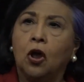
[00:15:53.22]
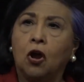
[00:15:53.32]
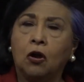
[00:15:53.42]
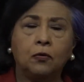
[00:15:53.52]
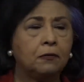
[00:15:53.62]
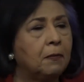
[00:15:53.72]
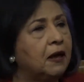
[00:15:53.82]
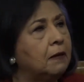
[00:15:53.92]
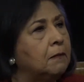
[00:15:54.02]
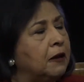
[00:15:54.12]
are with my,
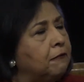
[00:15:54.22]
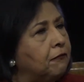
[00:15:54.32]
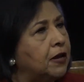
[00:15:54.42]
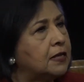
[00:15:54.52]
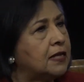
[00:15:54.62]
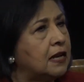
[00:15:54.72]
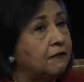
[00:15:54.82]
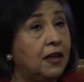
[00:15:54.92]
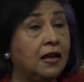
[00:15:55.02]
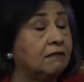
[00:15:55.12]
my friends that
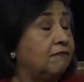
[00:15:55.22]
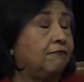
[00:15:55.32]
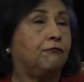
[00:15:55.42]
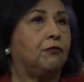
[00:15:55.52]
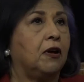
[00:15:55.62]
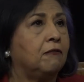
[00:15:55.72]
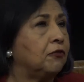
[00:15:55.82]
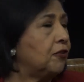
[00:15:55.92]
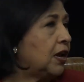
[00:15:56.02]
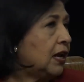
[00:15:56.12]
I've had
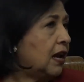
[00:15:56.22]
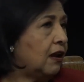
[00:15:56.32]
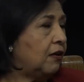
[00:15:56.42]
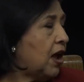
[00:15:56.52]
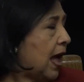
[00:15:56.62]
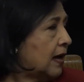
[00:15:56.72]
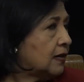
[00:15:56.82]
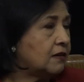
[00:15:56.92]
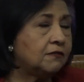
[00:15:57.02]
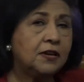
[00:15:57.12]
forever and, are uh,
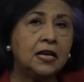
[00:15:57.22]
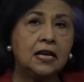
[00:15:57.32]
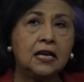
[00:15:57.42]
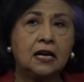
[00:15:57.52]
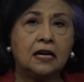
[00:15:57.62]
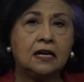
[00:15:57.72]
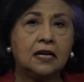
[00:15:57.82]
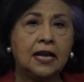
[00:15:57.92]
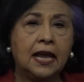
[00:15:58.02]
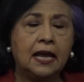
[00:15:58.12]
active. Uh,
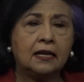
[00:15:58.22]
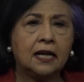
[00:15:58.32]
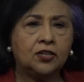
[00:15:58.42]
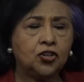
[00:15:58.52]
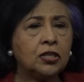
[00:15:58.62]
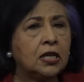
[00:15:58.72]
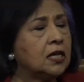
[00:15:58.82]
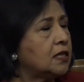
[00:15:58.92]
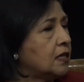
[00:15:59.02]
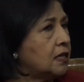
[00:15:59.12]
and I just think
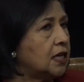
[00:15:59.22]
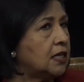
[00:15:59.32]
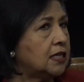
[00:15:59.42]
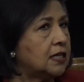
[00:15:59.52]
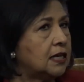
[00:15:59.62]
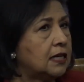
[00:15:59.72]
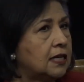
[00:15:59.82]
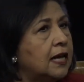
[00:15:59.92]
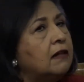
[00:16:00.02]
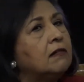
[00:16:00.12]
it's a it's a,
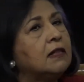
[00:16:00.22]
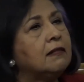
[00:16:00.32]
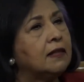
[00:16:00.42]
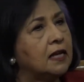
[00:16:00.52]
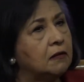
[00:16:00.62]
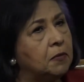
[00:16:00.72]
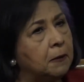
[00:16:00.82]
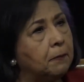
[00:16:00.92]
a, healthy thing to be